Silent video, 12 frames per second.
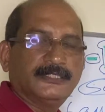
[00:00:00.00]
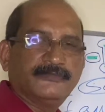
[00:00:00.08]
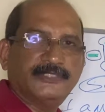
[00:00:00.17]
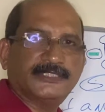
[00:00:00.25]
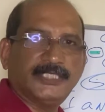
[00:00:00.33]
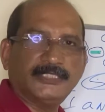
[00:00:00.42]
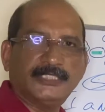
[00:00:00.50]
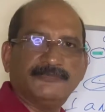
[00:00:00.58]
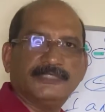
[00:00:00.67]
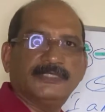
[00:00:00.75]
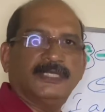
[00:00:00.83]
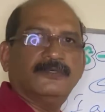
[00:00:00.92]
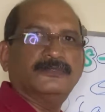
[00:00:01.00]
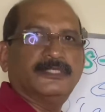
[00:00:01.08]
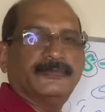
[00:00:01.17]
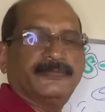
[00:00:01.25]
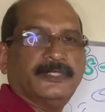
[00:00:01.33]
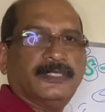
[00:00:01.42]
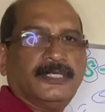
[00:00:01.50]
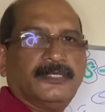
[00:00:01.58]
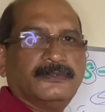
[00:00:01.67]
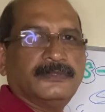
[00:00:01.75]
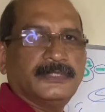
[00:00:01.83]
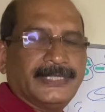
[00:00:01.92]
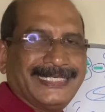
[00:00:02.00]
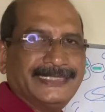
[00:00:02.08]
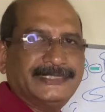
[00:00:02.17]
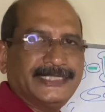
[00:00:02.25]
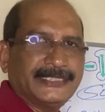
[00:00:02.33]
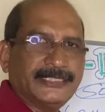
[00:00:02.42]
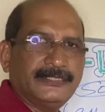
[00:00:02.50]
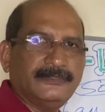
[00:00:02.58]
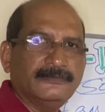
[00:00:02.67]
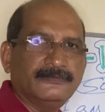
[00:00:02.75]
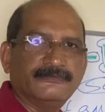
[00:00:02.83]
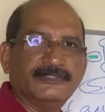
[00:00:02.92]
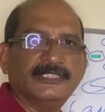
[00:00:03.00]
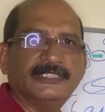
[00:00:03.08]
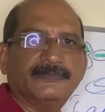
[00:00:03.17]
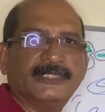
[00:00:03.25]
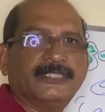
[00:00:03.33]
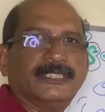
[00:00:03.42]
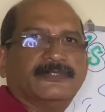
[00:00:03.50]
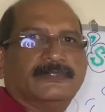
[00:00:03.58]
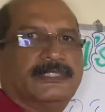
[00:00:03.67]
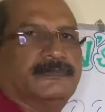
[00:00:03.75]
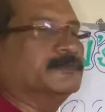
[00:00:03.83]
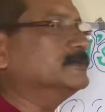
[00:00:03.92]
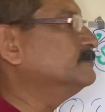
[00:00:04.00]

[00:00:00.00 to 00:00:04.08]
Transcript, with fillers: We started with noun, then pronoun, adjective, verb and adverb.